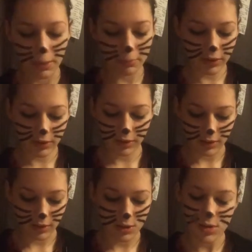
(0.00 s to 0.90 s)
I'm
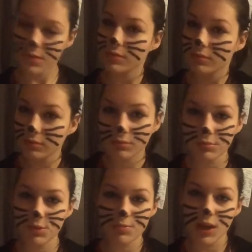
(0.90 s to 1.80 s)
gonna just
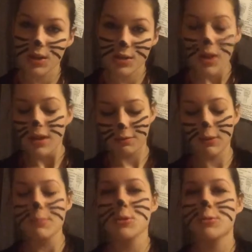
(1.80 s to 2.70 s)
because
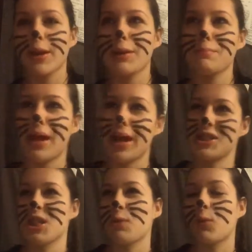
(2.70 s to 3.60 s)
flip to a random
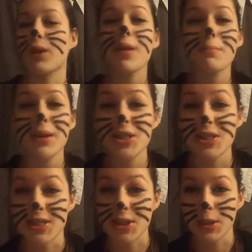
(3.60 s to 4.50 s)
page, and whatever that page
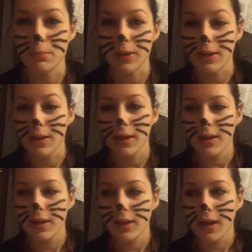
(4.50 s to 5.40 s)
is gonna be
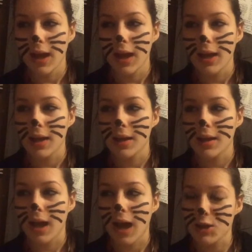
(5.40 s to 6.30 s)

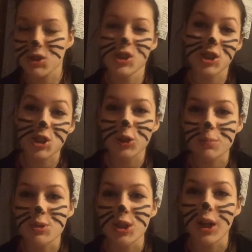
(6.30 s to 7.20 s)
a
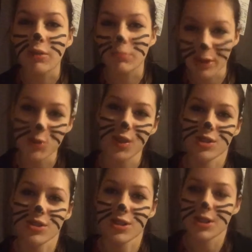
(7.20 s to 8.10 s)
description of my
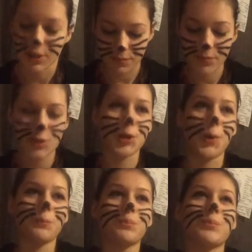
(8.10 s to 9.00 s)
2016.
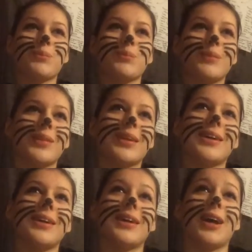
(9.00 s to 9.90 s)
So
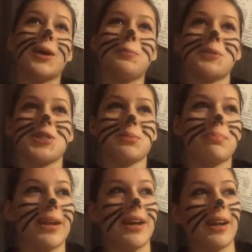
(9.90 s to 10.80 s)
I hope it's
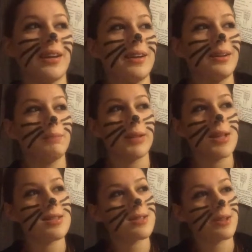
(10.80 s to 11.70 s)
Japan, but
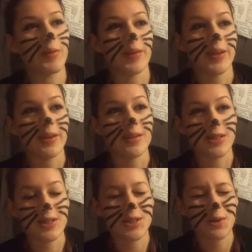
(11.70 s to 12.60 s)
that's all the way at the end,
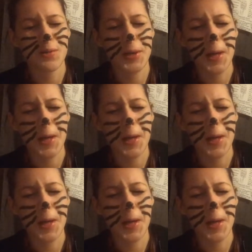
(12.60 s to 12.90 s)
isn't it? So.